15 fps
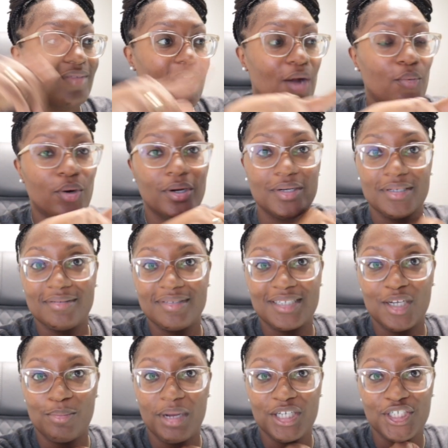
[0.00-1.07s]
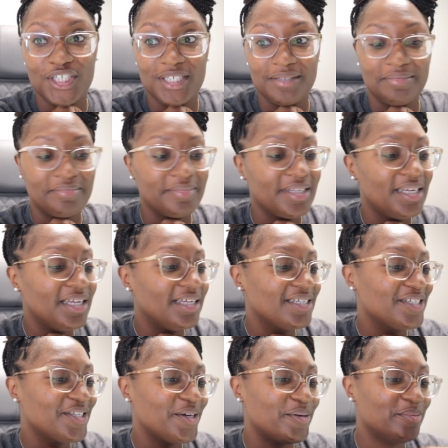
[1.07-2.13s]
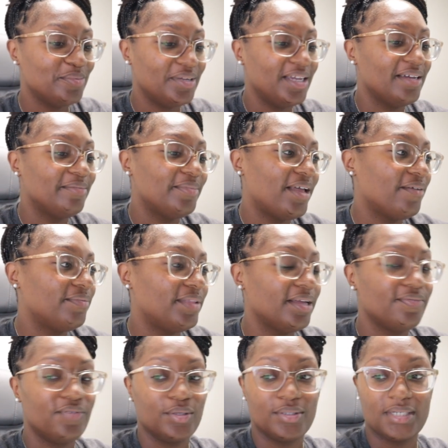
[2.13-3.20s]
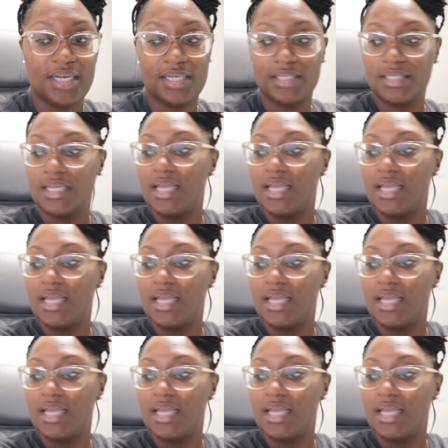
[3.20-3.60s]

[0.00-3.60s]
I want her to sell my shit. So yeah, that feels nice.